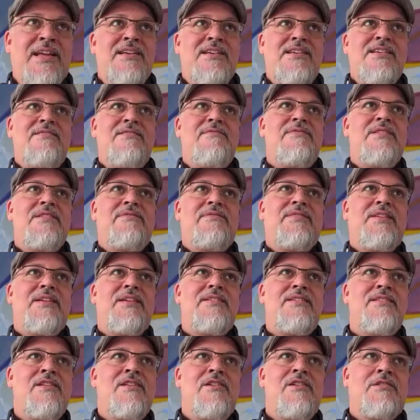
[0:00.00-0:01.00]
that. Even if
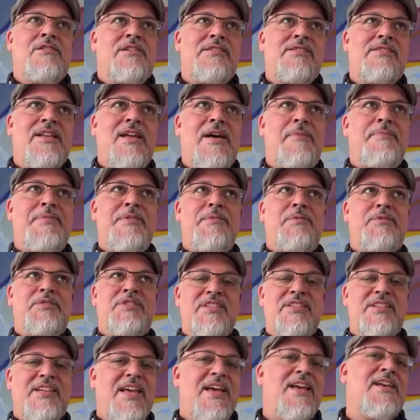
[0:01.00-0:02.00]
they, because a lot of people
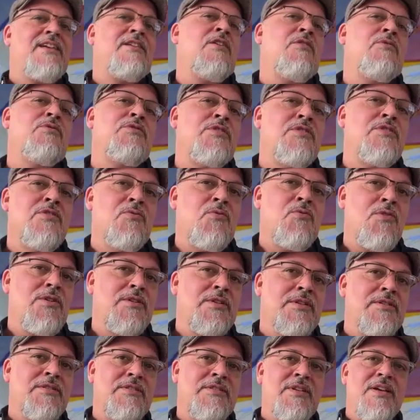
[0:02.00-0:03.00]
just can't go to New
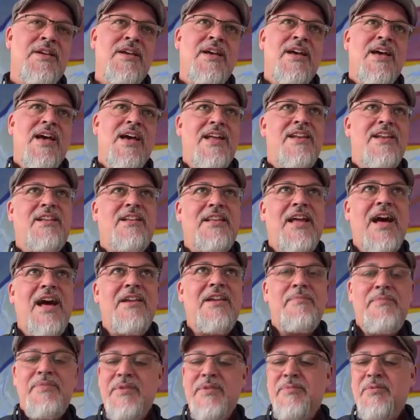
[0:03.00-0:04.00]
Orleans. And a
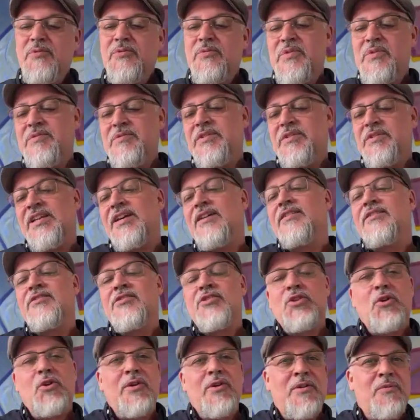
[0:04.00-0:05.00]
lot of people we would tell
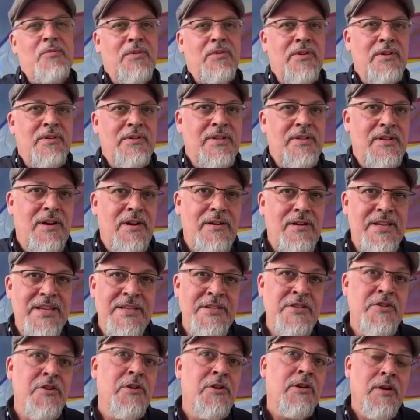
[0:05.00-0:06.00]
the story were
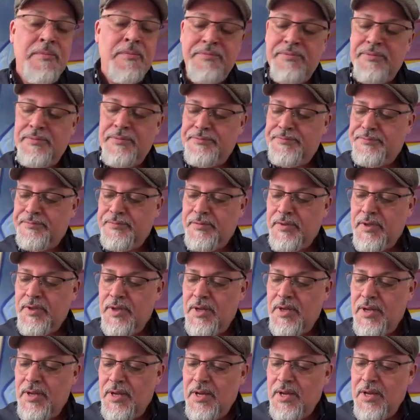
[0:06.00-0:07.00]
in Europe.
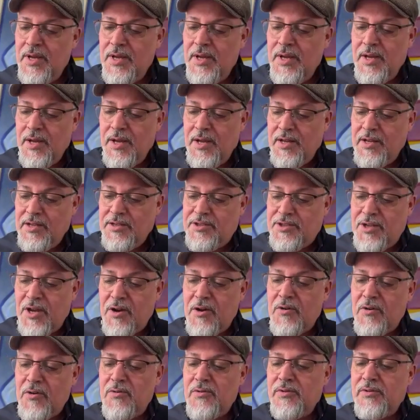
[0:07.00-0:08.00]

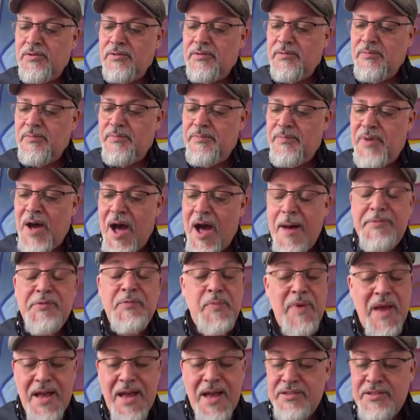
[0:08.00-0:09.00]
So
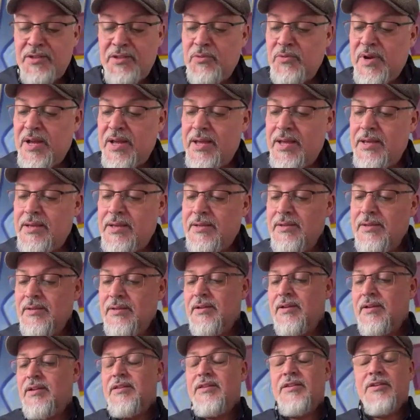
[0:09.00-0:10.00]
Pops passed away.
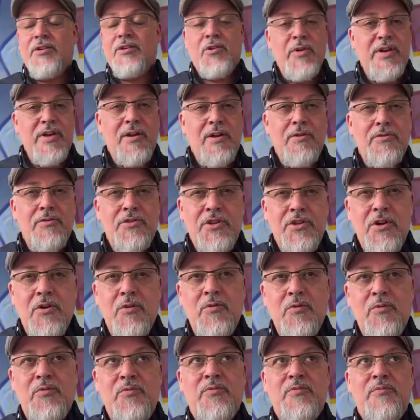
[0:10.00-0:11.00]
The Creole
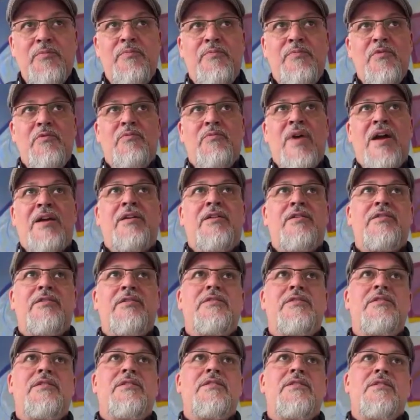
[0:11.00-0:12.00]
Joe
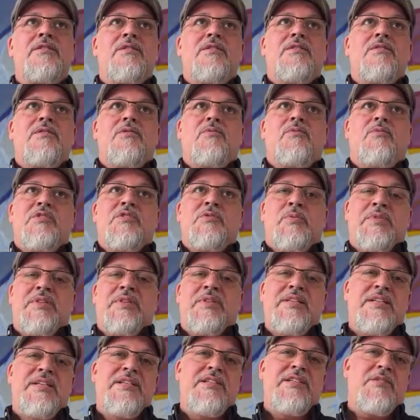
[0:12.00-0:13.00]
record was
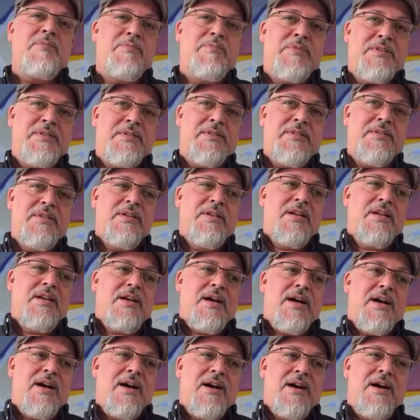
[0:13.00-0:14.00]
released, but
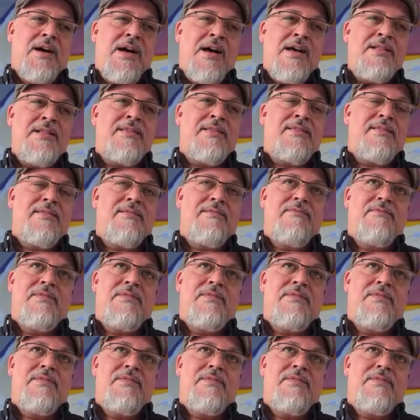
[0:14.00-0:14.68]
I